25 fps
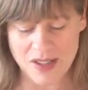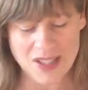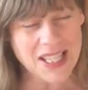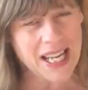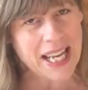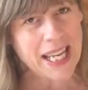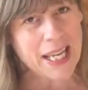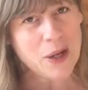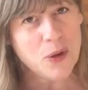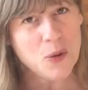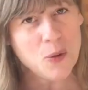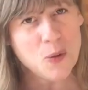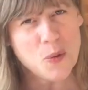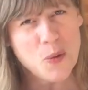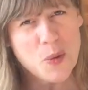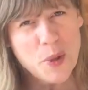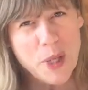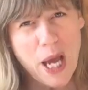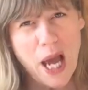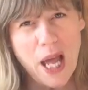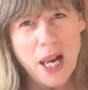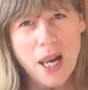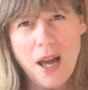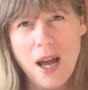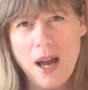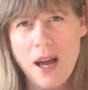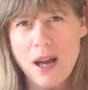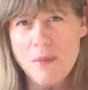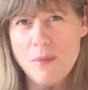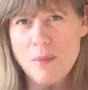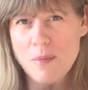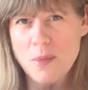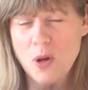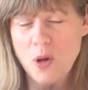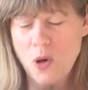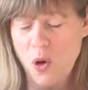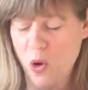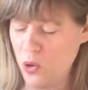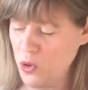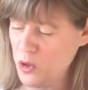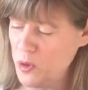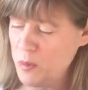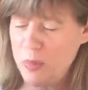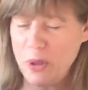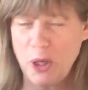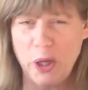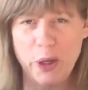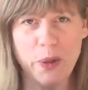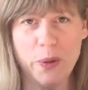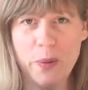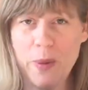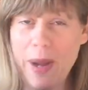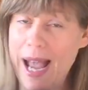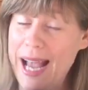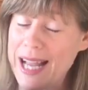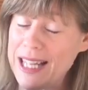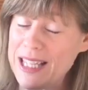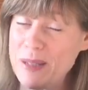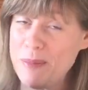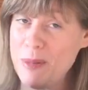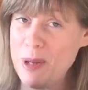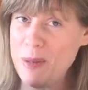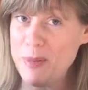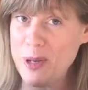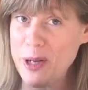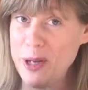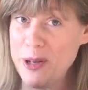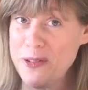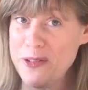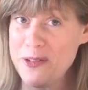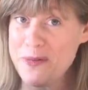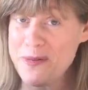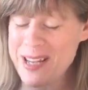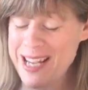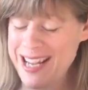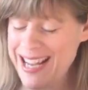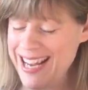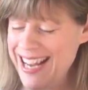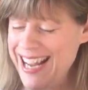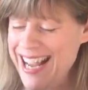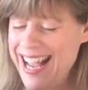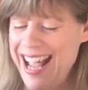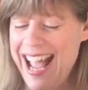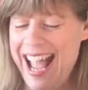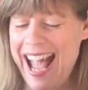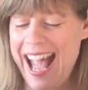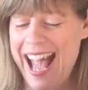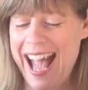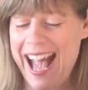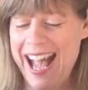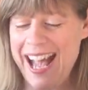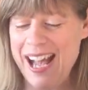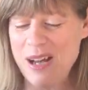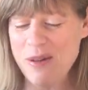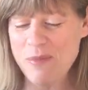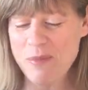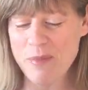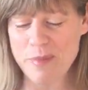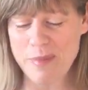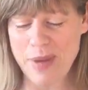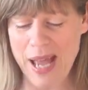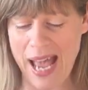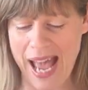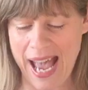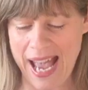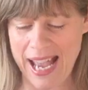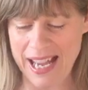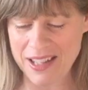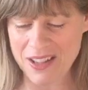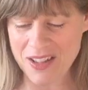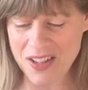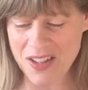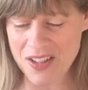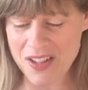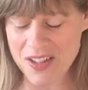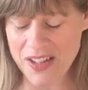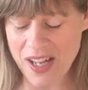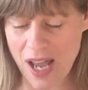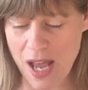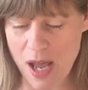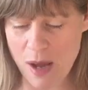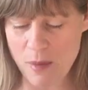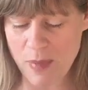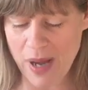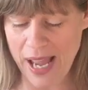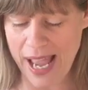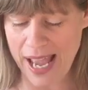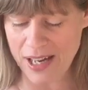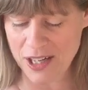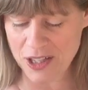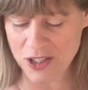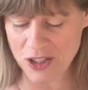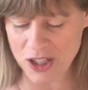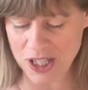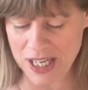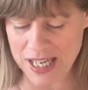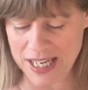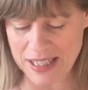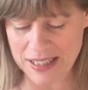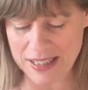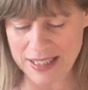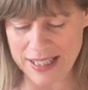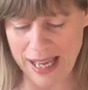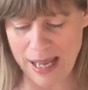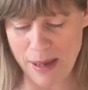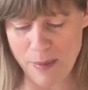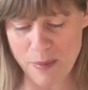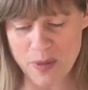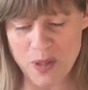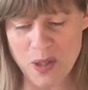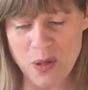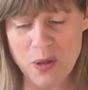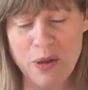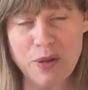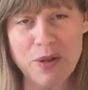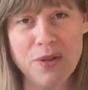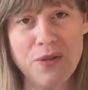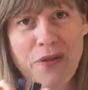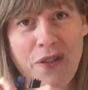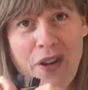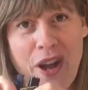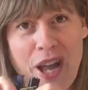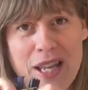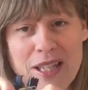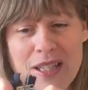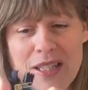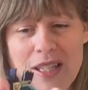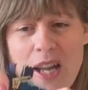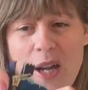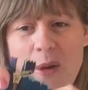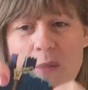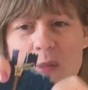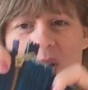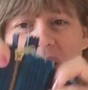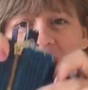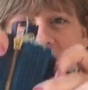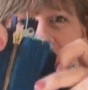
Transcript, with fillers: teal colour, course blue, had to be blue for me. Um, and um, I had a jean zip, so that was the first time we'd